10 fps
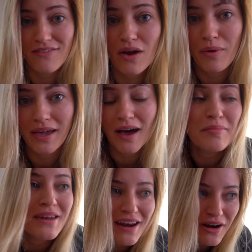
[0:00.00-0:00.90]
if I wake
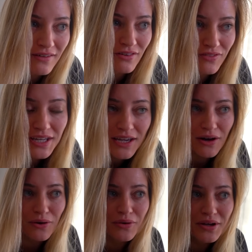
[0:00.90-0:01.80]
up and I don't have a
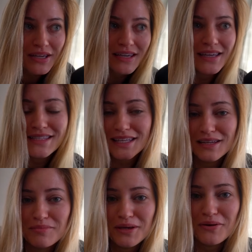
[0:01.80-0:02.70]
video, it's
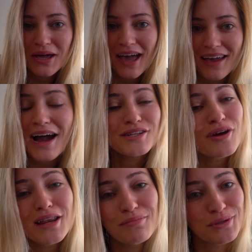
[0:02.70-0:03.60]
gonna be okay. I
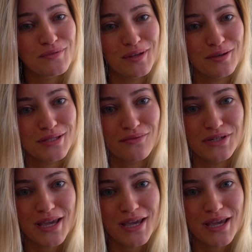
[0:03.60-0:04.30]
try to post videos every